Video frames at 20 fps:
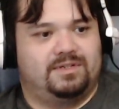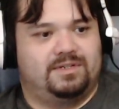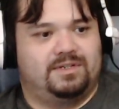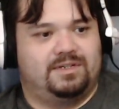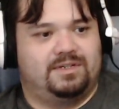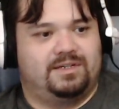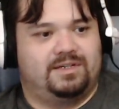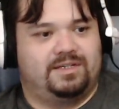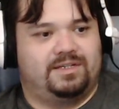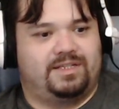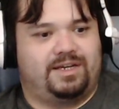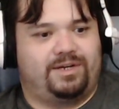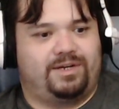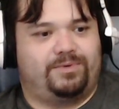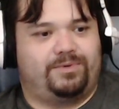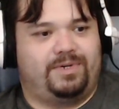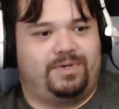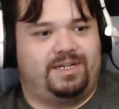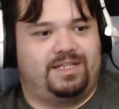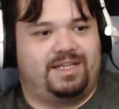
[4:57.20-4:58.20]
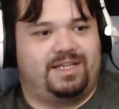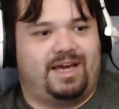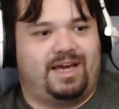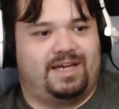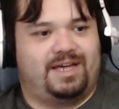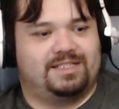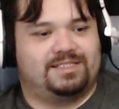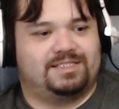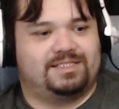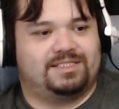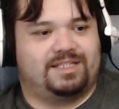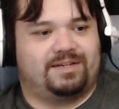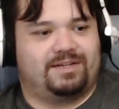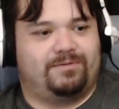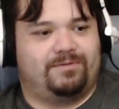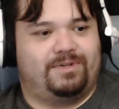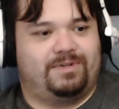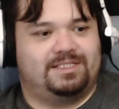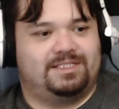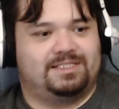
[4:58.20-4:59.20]
And that green gas is like,
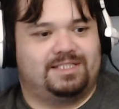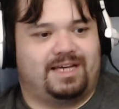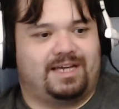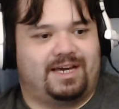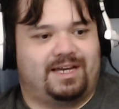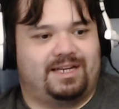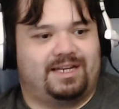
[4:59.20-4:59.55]
what is that?